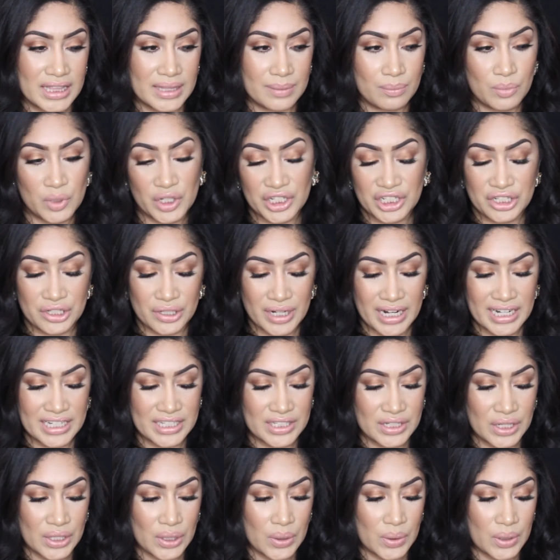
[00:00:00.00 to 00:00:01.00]

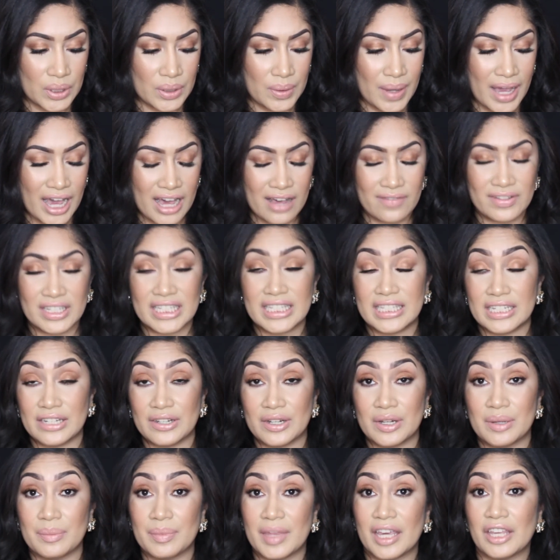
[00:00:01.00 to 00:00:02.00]
moisturizer or you have a
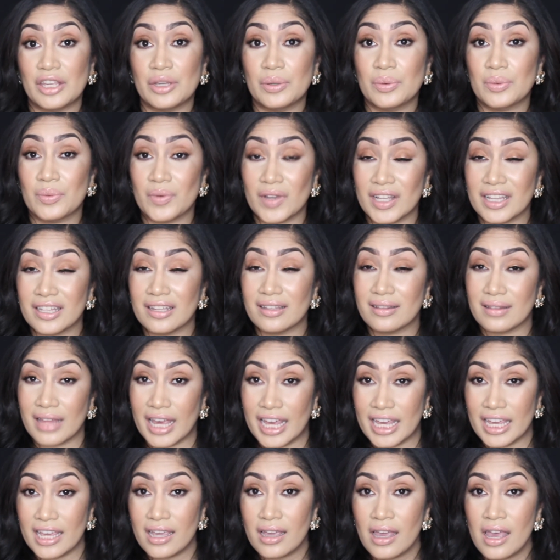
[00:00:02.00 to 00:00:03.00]
serum that you really
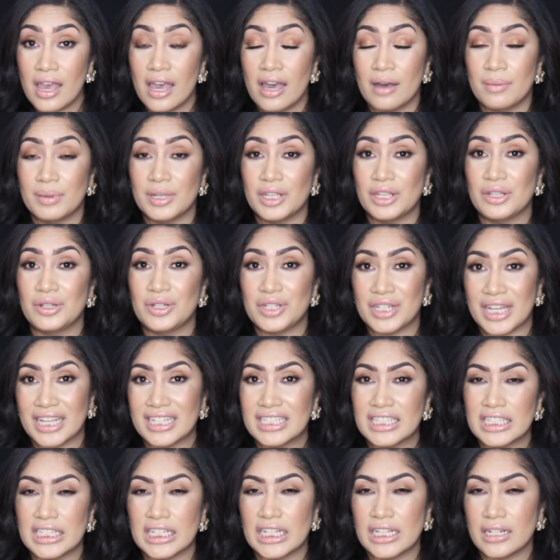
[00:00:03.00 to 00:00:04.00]
like, but you
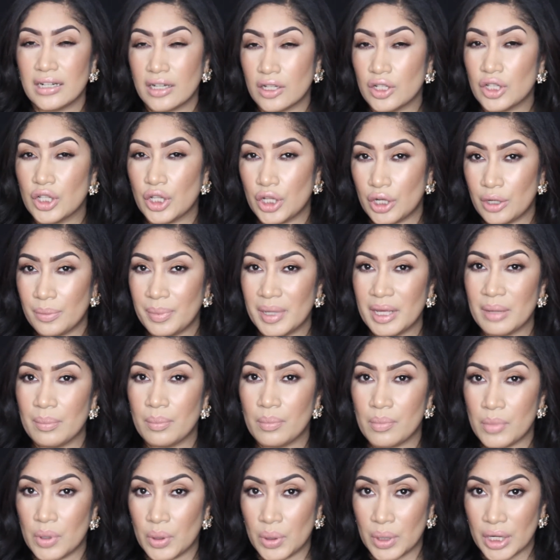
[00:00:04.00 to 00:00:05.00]
just need a little bit
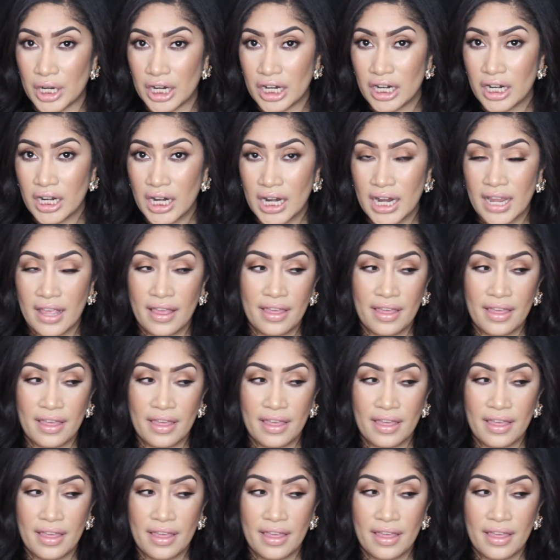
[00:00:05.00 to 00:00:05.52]
more,